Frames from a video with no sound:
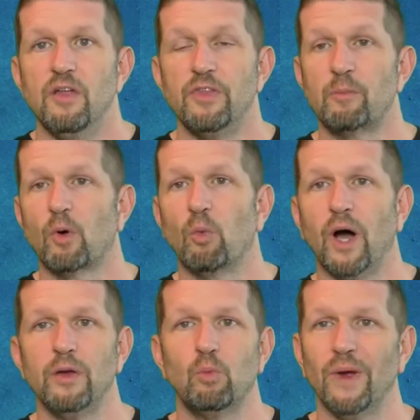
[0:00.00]
Number
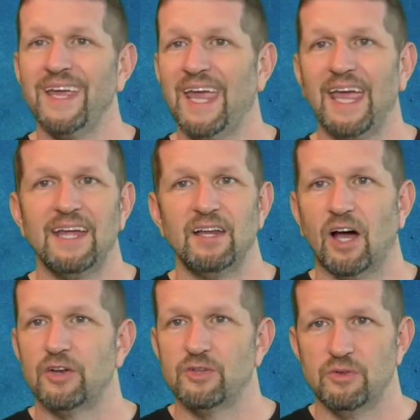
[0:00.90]
one, we
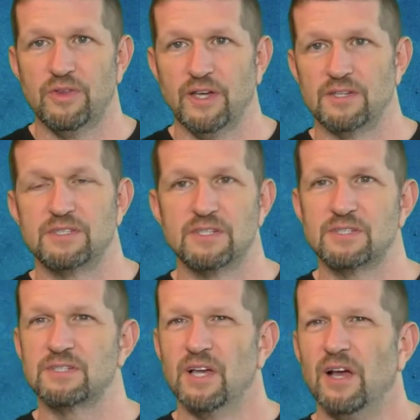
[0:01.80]
cannot do this. This is